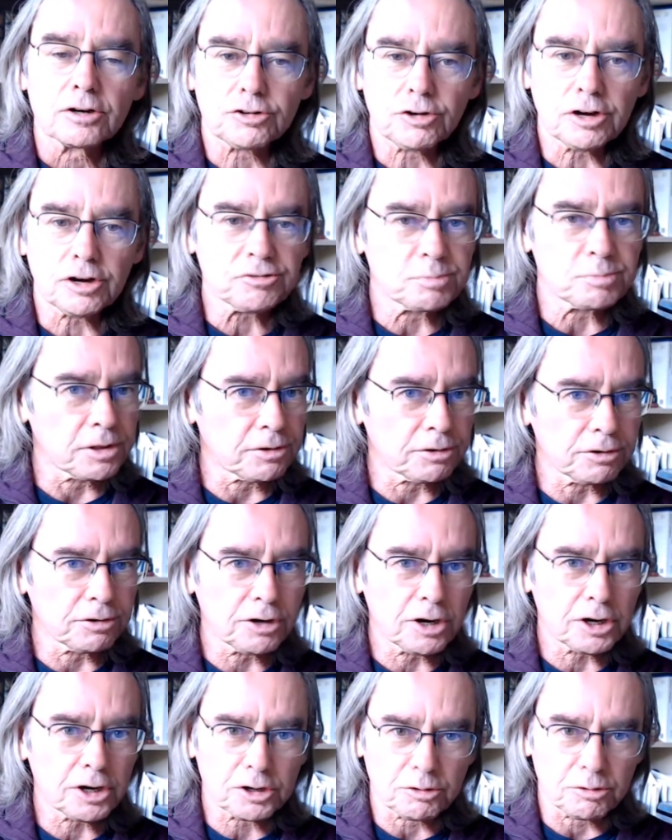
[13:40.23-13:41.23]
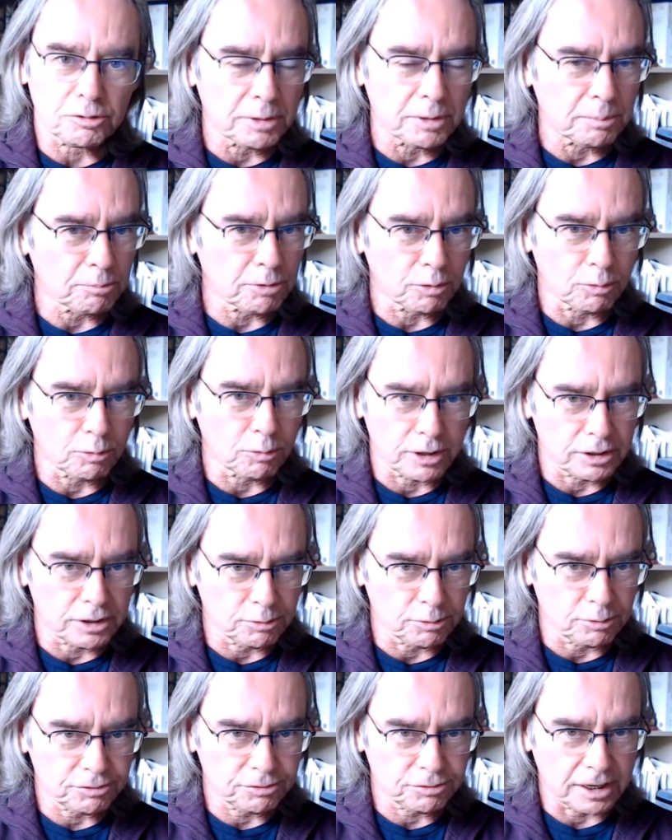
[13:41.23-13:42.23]
Trust me, they're not going to remember what
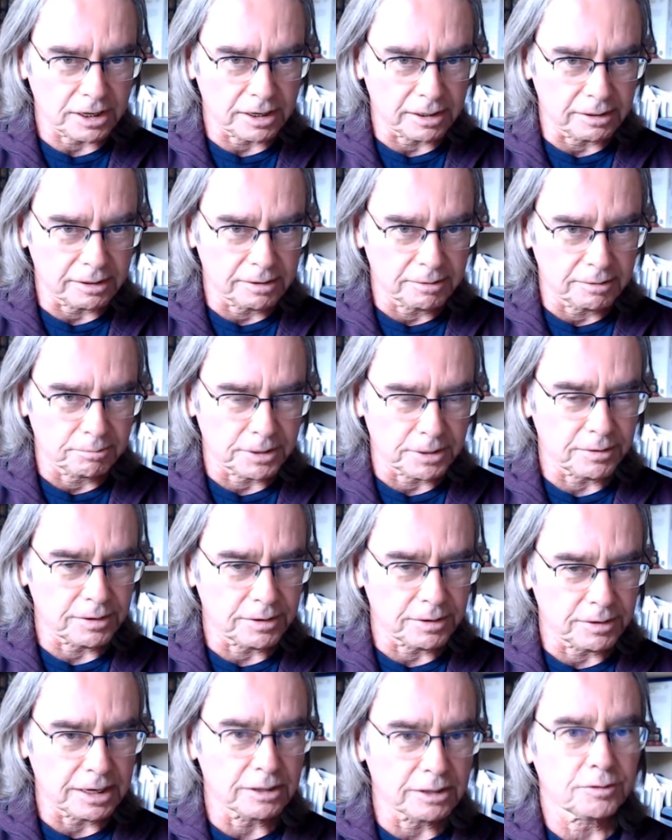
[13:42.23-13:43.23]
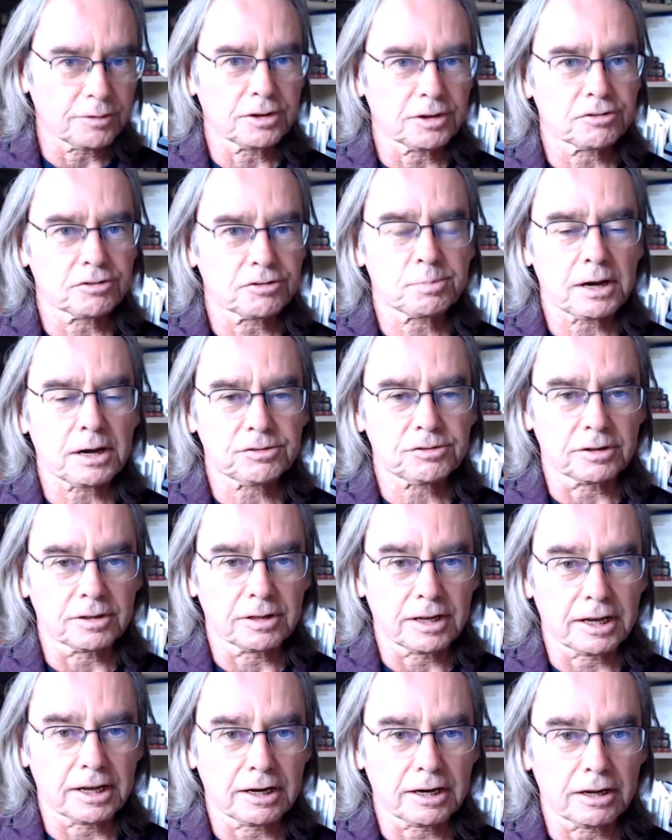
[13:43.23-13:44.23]
you said by the end of the
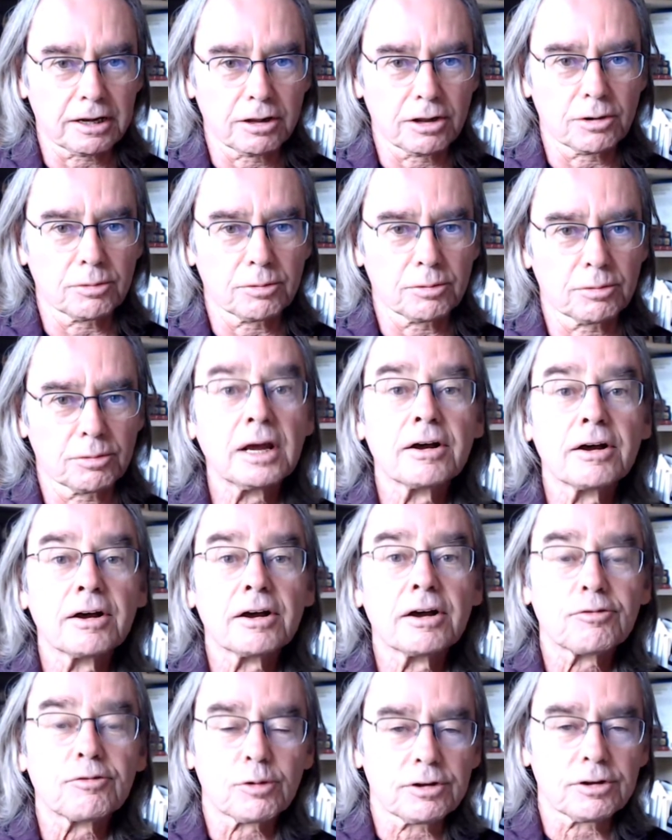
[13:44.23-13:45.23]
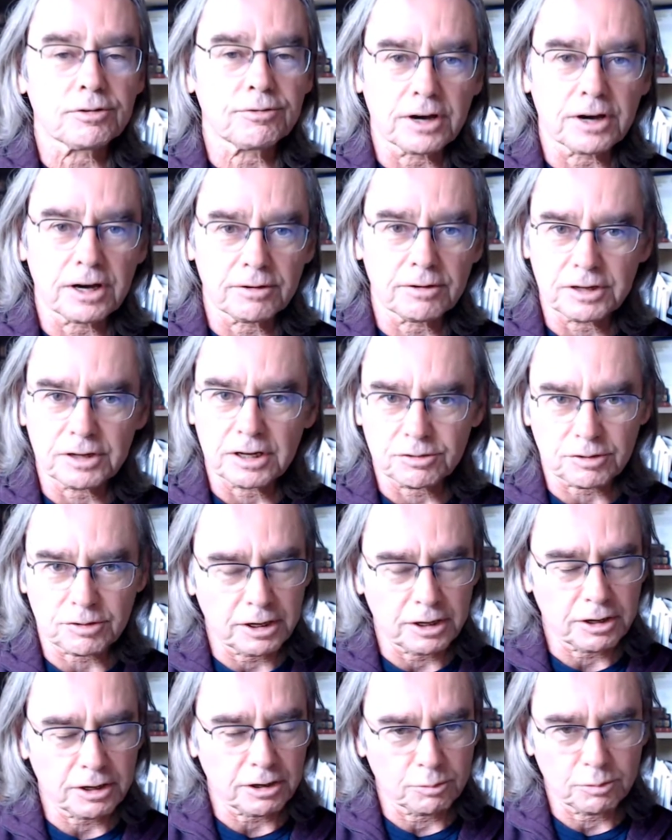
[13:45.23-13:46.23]
inspection, let alone 45 days
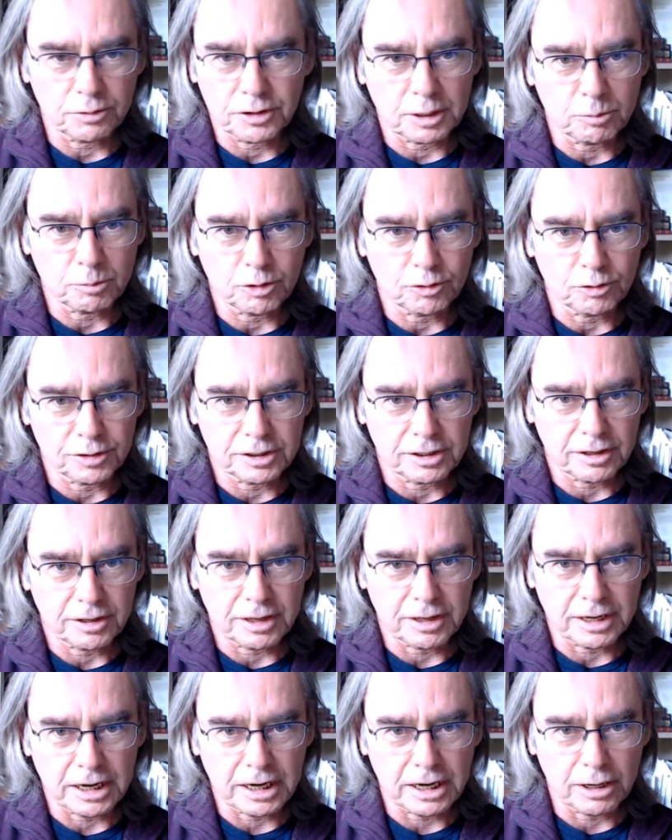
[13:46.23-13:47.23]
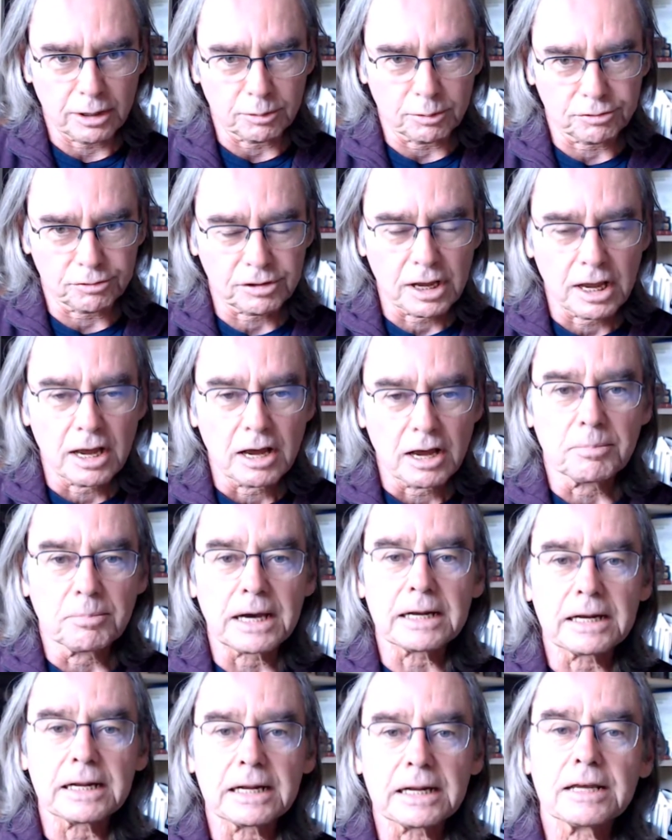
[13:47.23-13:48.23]
later when they move into the house.
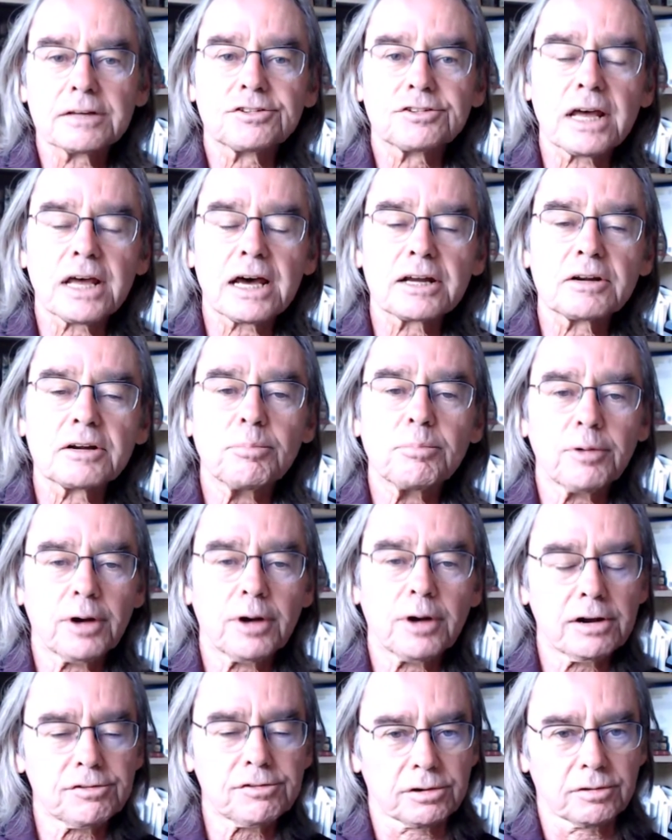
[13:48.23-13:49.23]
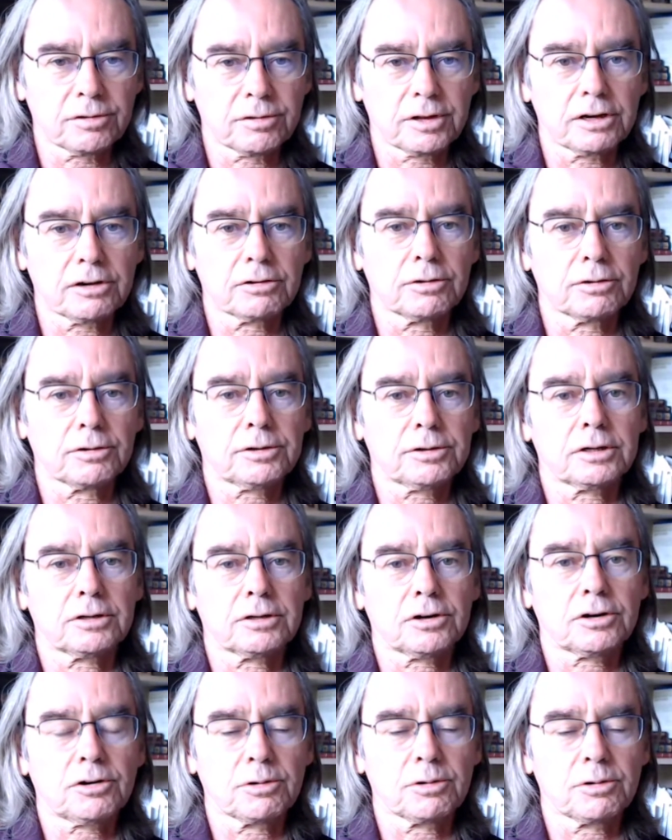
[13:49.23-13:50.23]
But it's that impression that you're looking
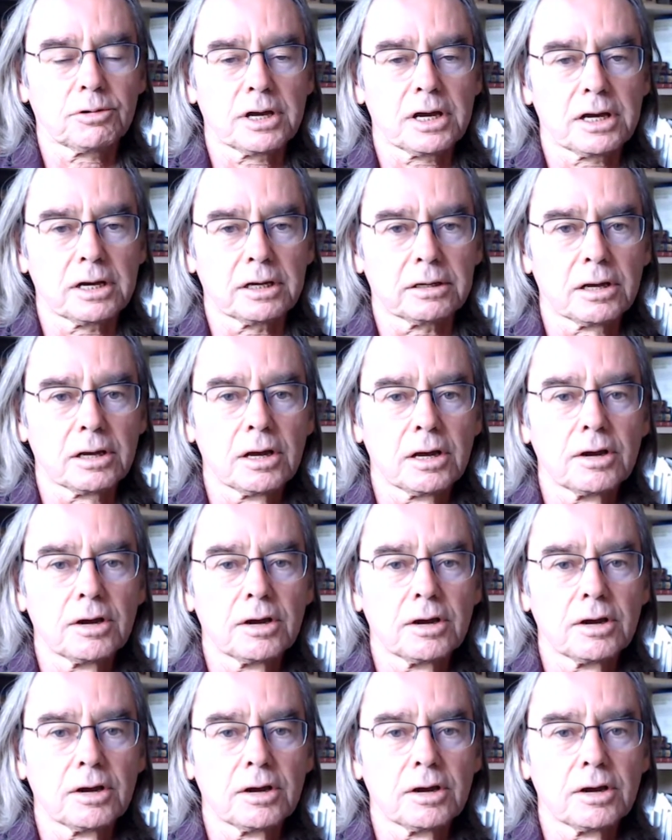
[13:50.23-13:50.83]
to create.